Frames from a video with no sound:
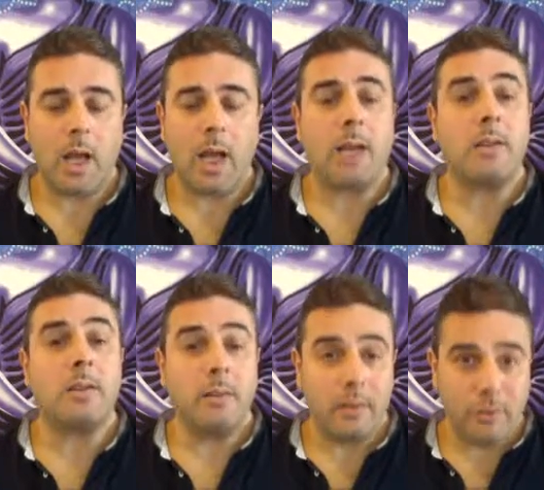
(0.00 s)
and
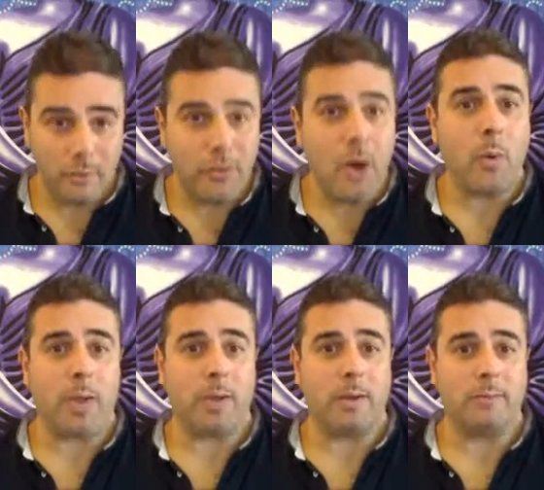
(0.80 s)

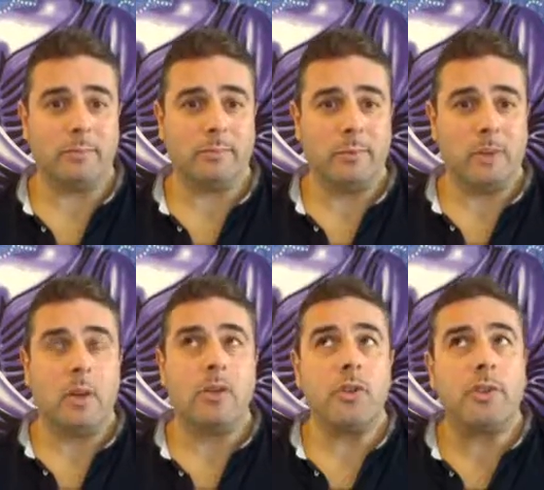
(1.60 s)
knowing.
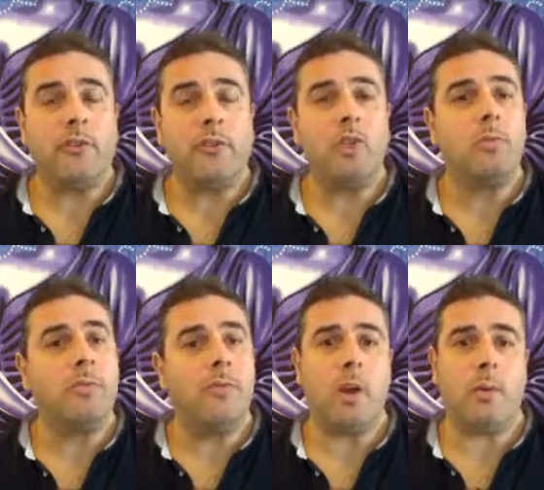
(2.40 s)
Just a form
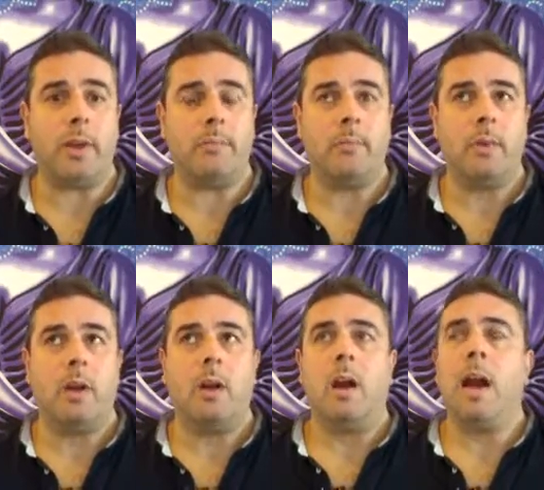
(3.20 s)
of knowing.
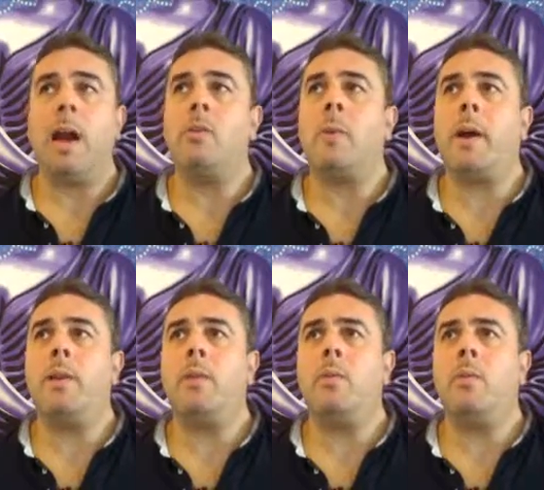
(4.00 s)
How do I
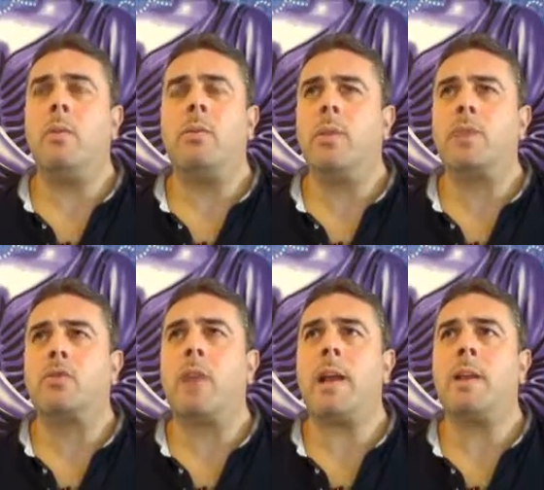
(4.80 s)
know it's
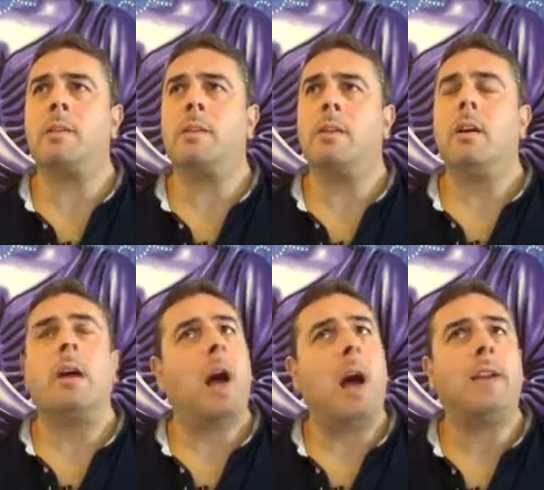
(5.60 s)
right?
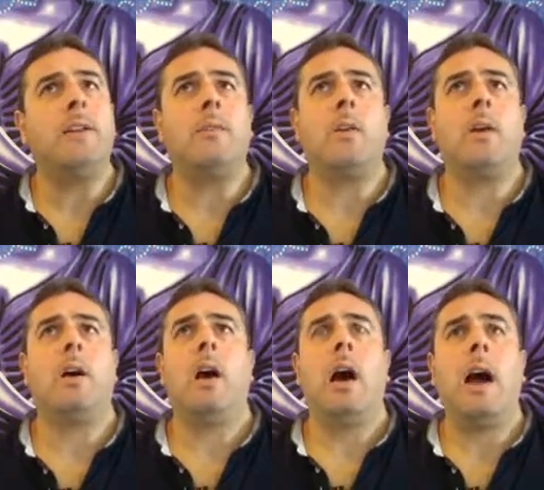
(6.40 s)
I don't know
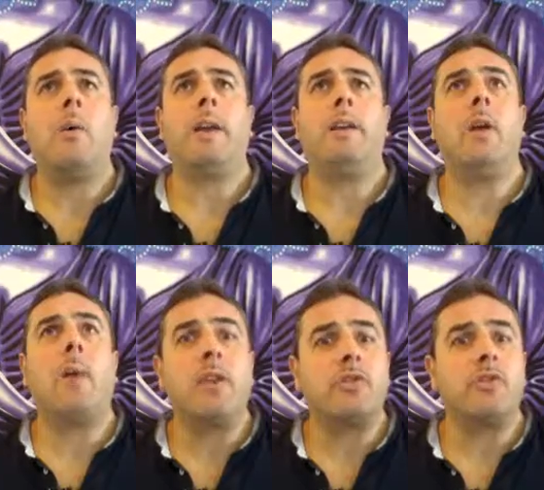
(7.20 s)
how I know,
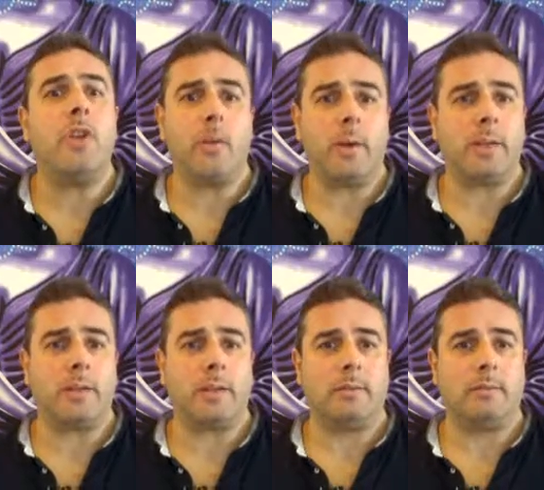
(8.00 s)
I just know it.